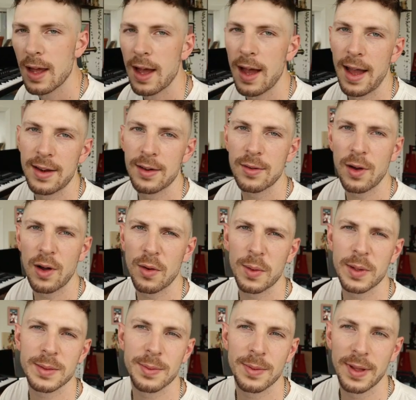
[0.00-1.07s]
I don't
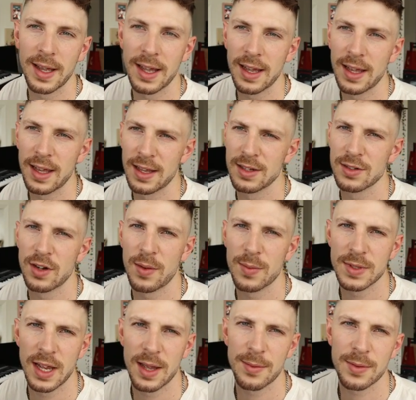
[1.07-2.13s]
always play in drum
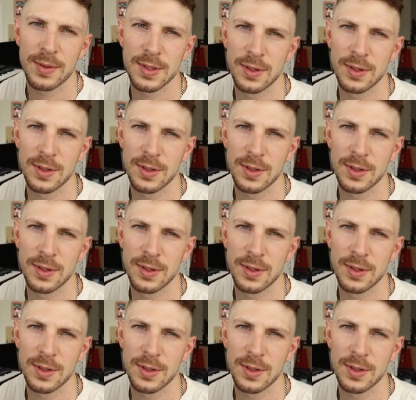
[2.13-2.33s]
samples,